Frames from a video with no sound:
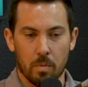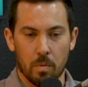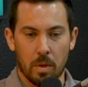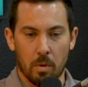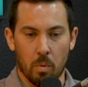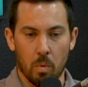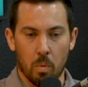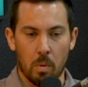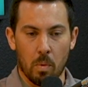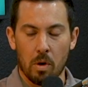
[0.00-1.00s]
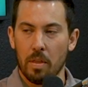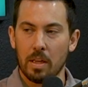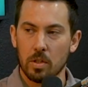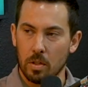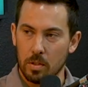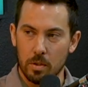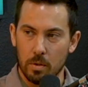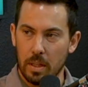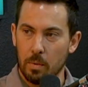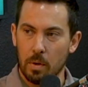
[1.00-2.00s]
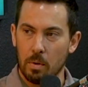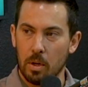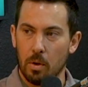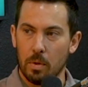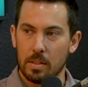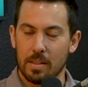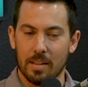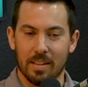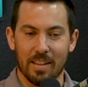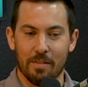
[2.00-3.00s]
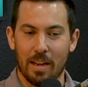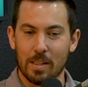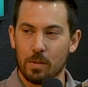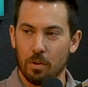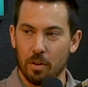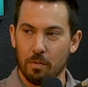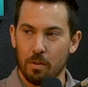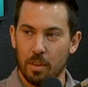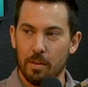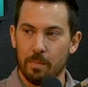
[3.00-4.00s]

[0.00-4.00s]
where do they turn to? Like what's the advice for them?